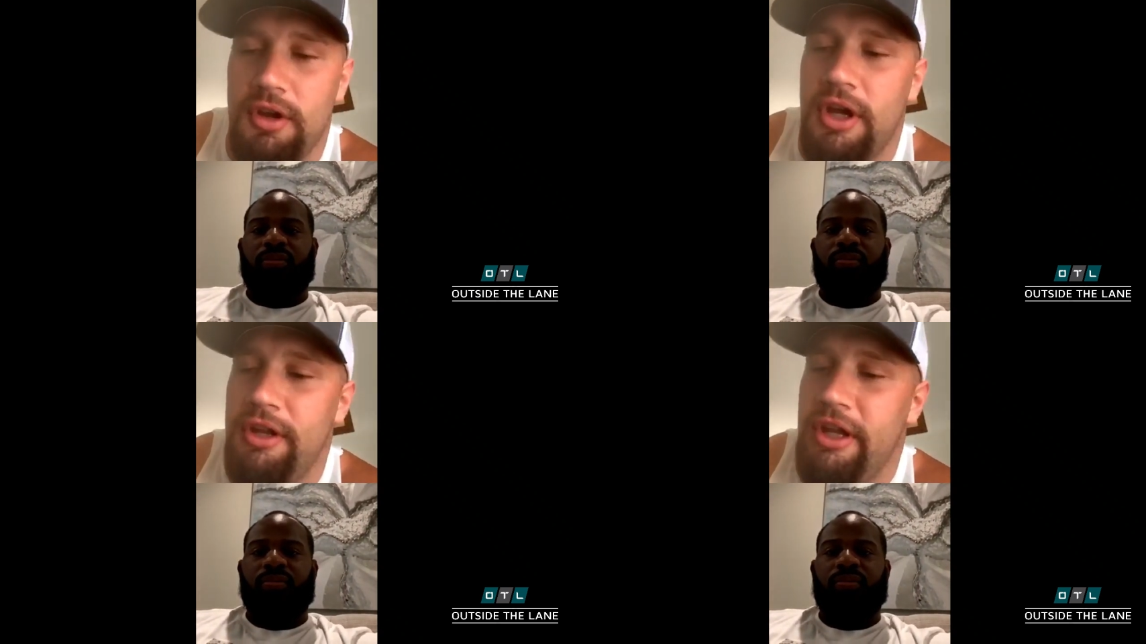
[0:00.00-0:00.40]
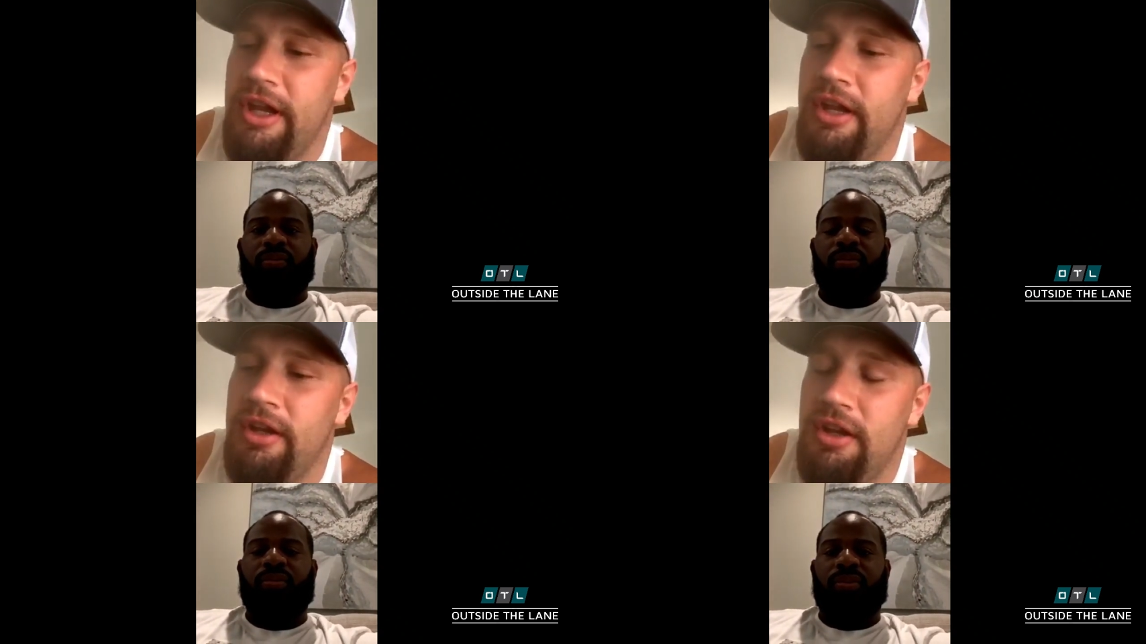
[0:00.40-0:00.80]
Speaker 1: And
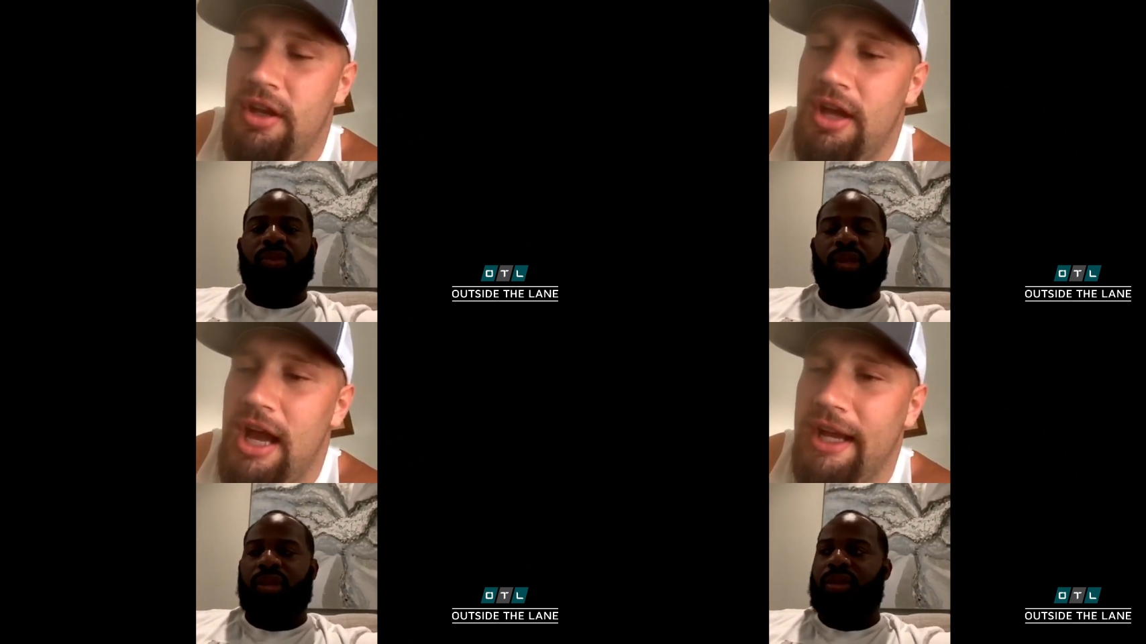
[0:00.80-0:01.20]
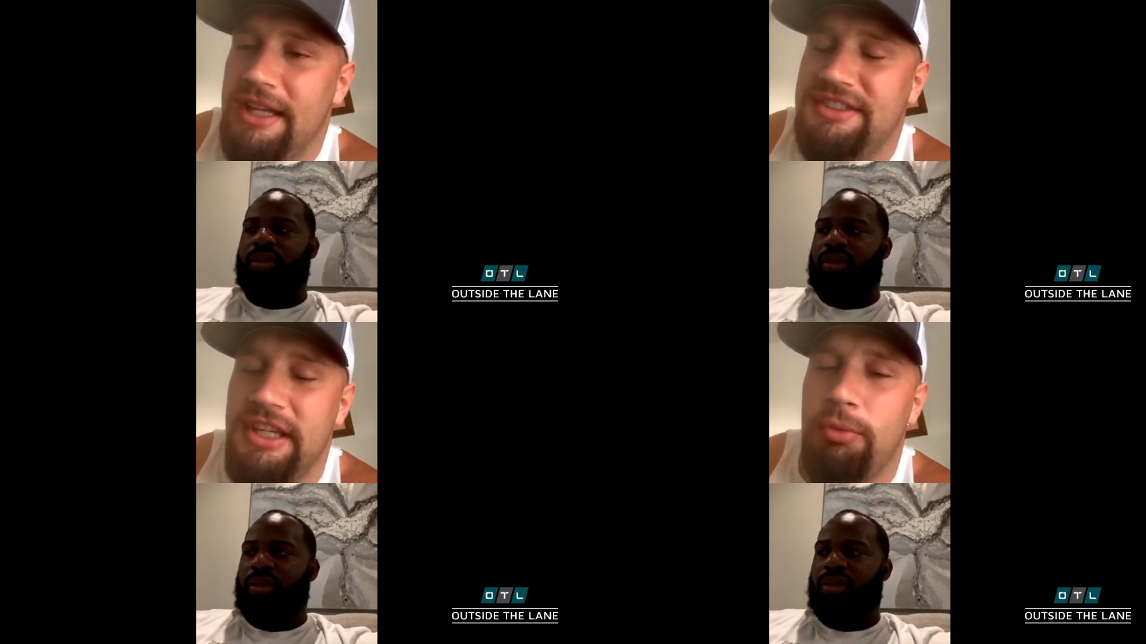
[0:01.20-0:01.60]
then I
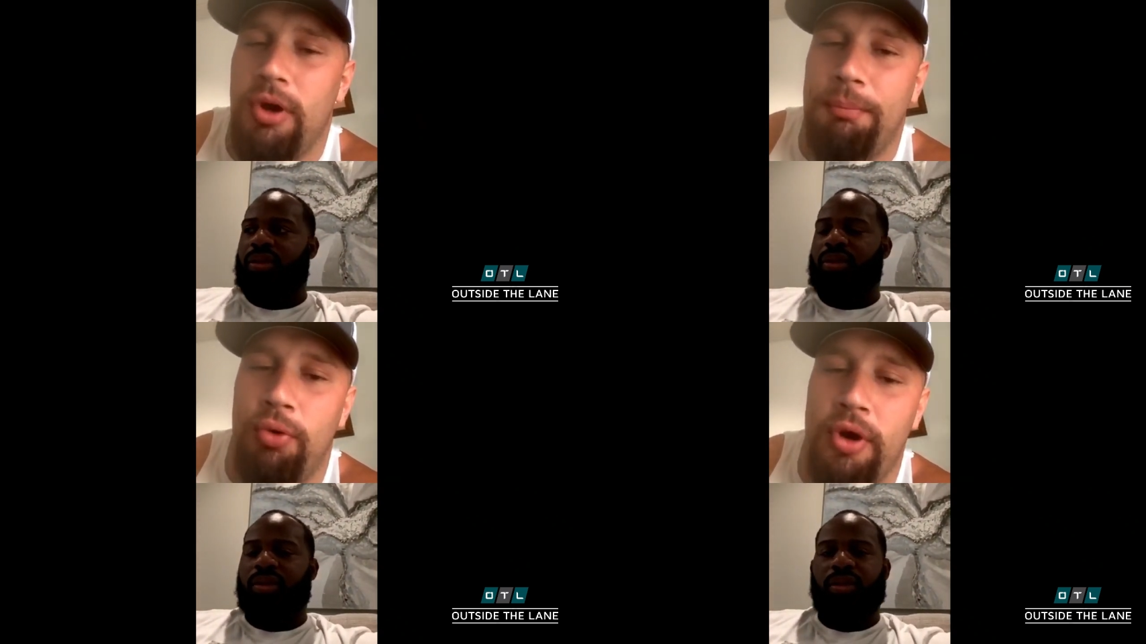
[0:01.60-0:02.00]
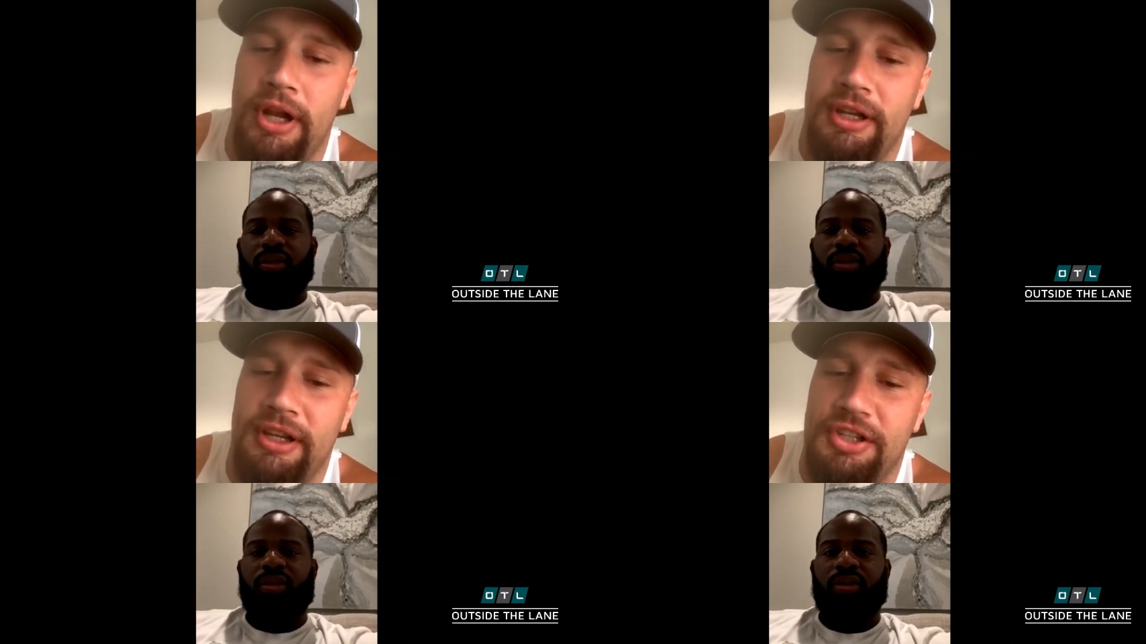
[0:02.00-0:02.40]
guess at what
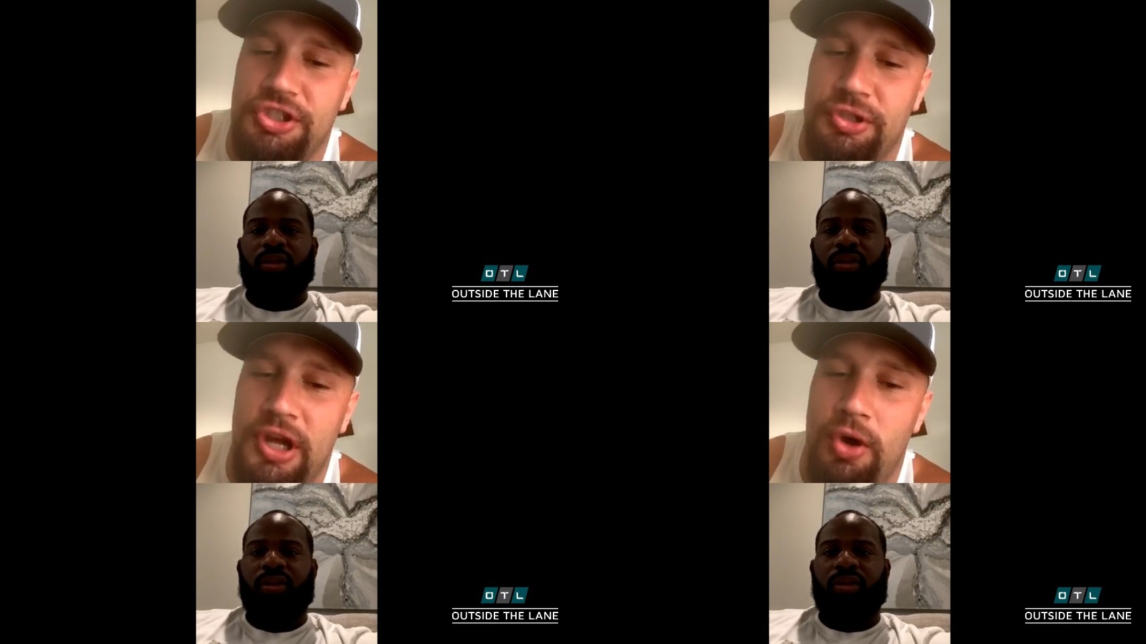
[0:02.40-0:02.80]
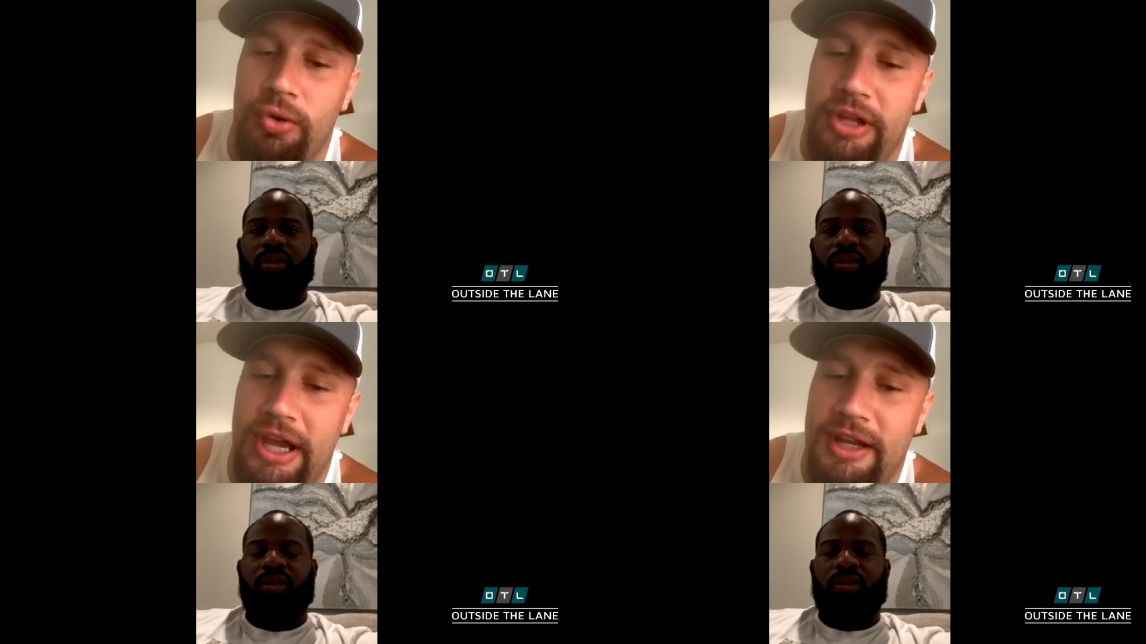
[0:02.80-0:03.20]
point did you
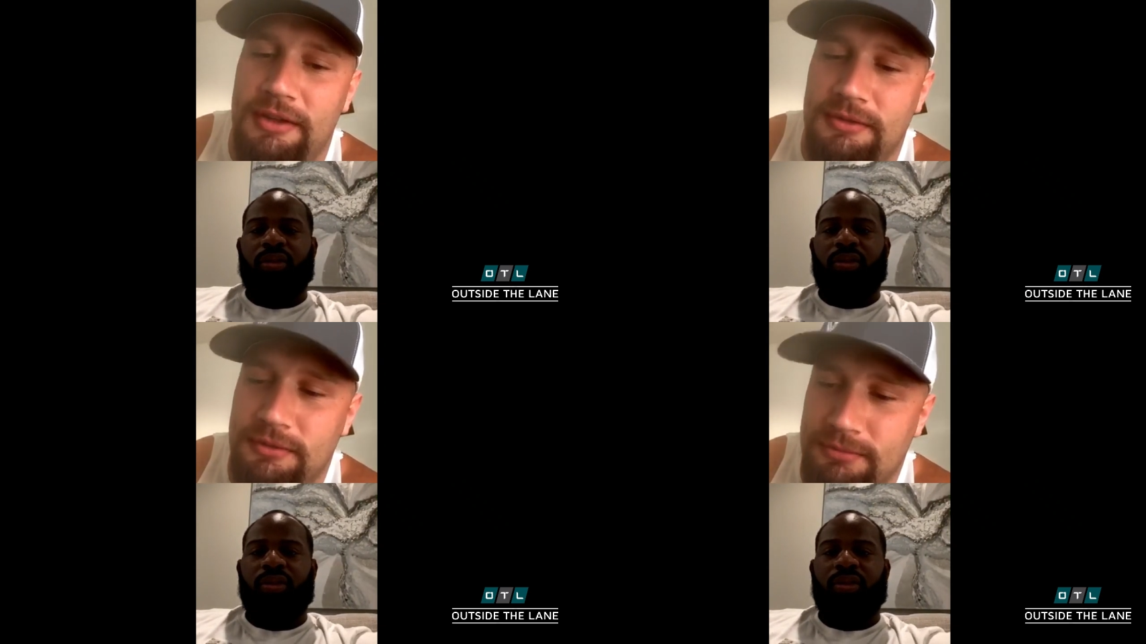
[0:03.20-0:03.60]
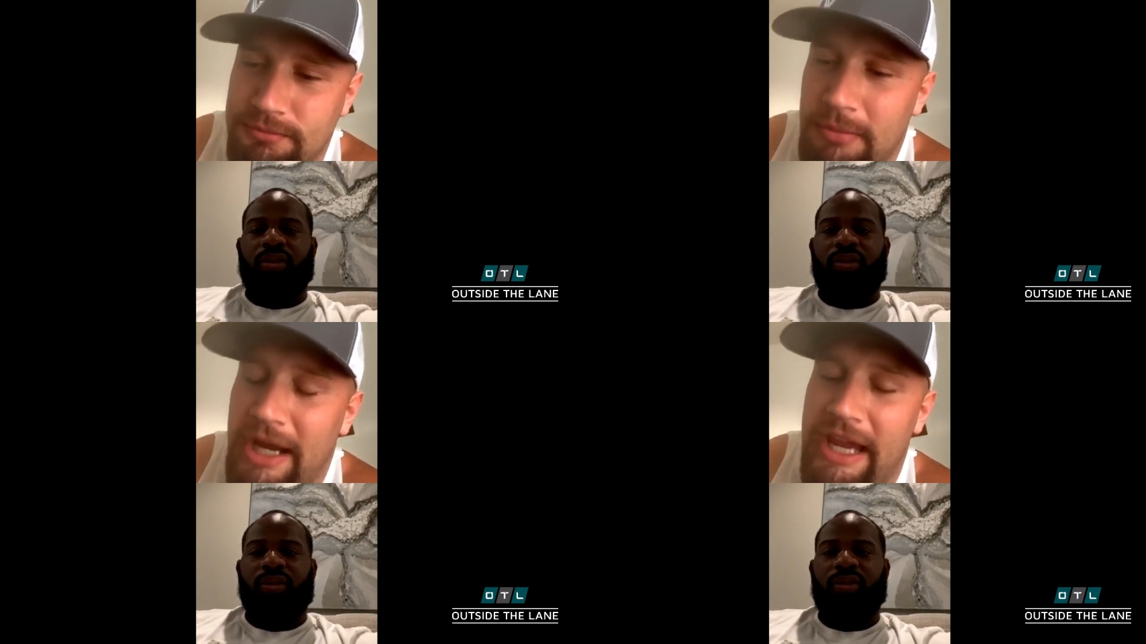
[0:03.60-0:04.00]
know that
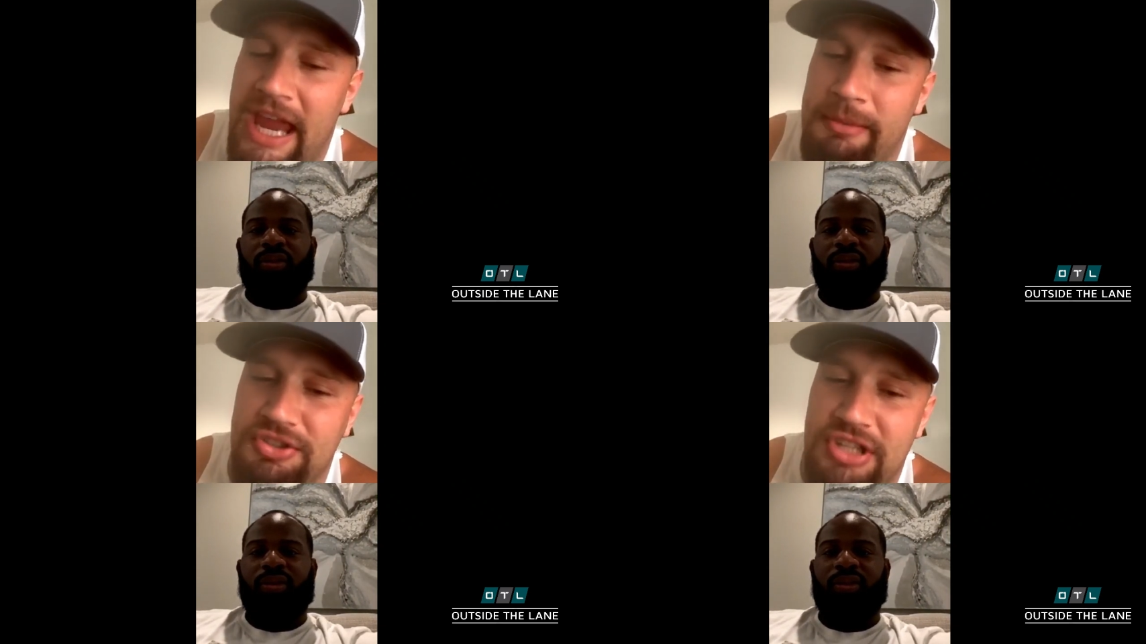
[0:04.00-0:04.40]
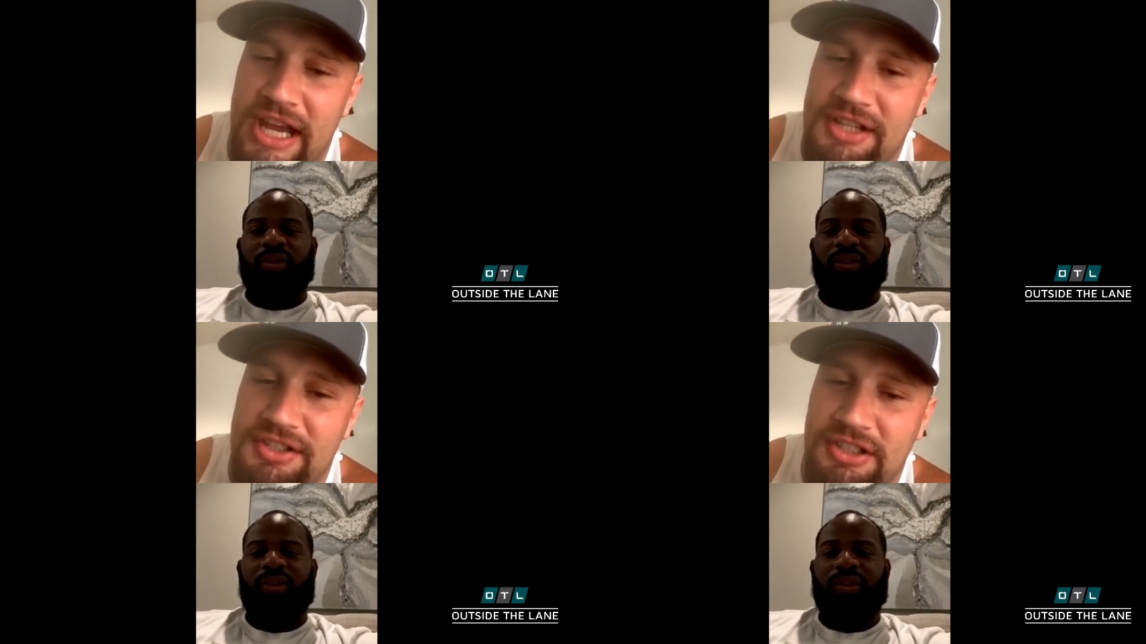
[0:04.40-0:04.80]
my game is
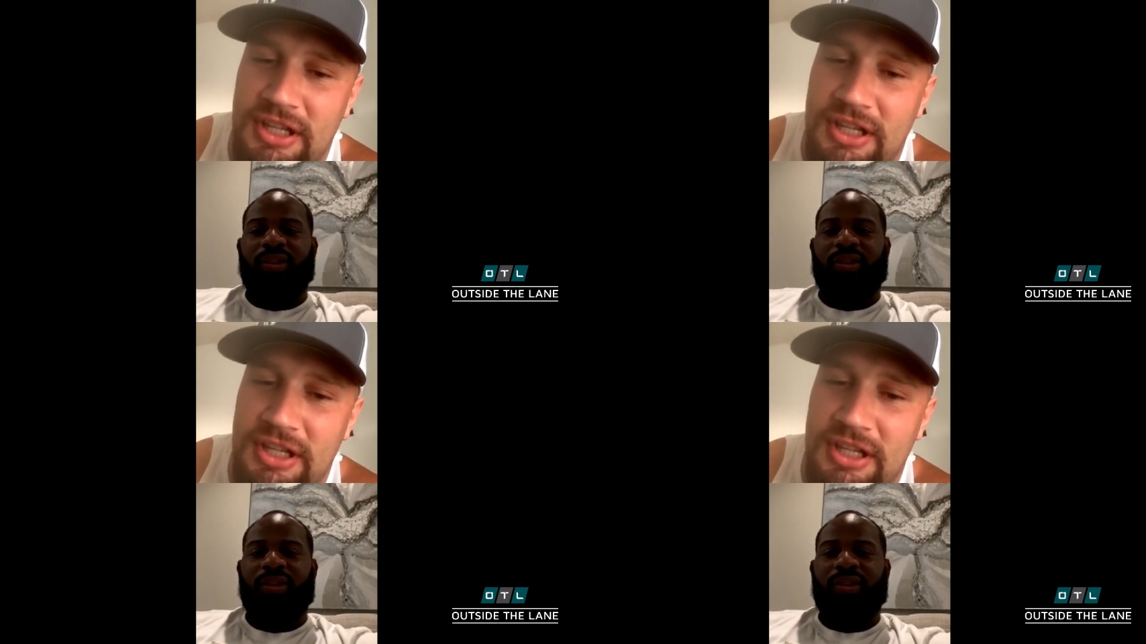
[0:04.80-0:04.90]
changing?